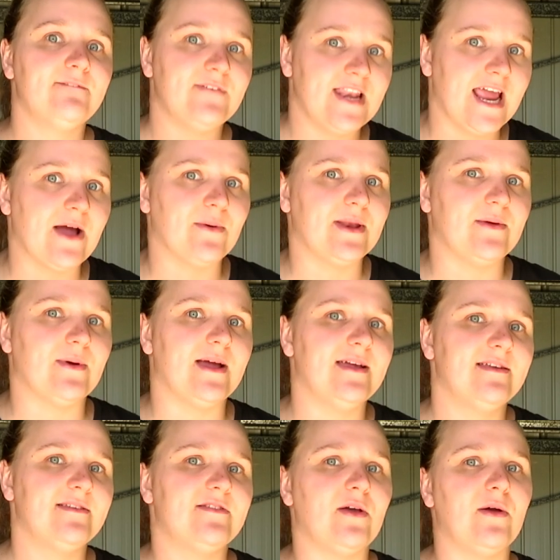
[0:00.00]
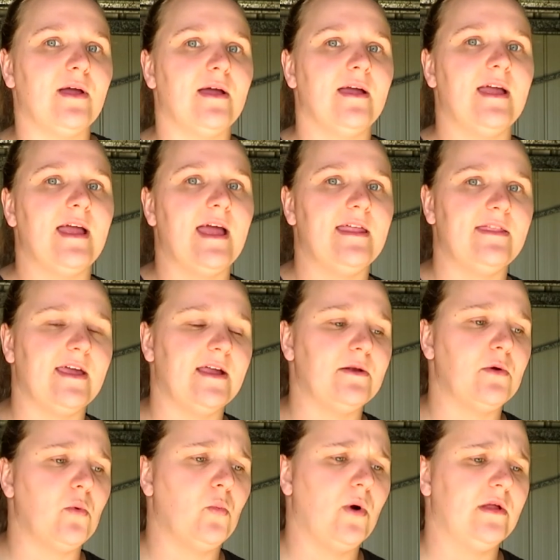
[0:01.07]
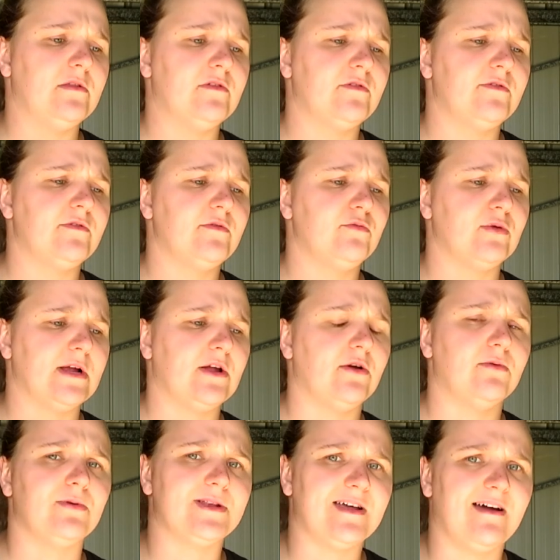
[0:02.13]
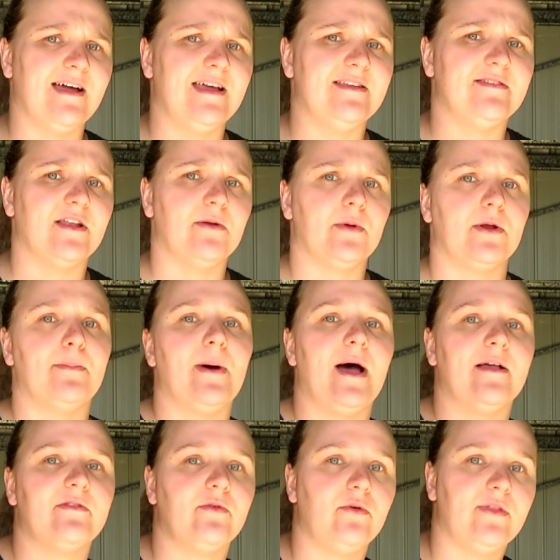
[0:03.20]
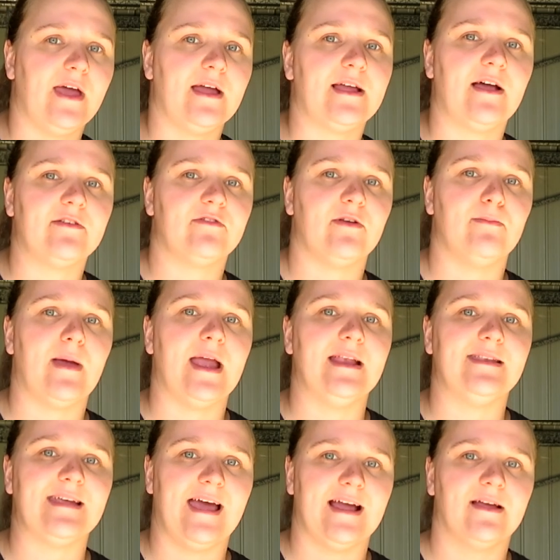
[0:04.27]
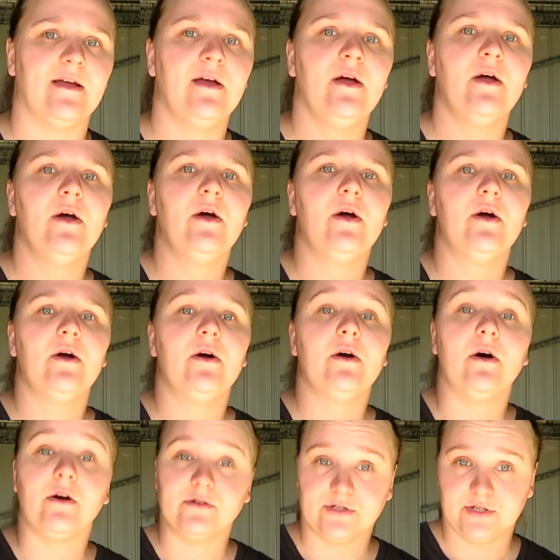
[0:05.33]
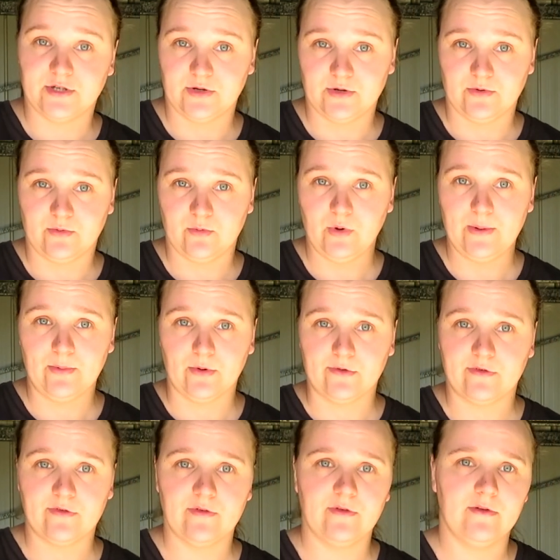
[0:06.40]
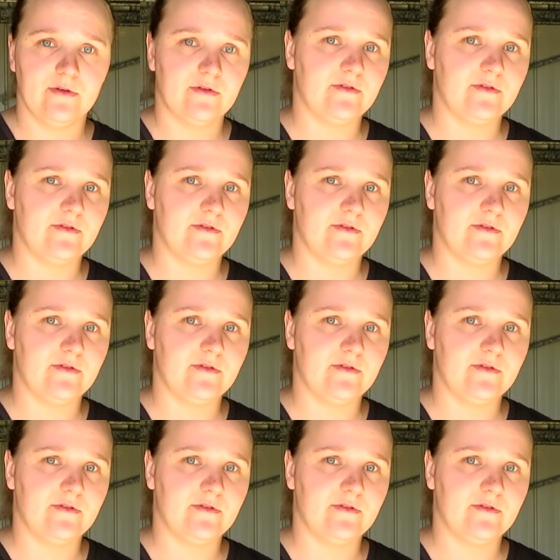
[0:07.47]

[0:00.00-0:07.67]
For now anyway, so, and then once Ringo retires, then I'm going to pass all that custom made Tack onto Wibbles.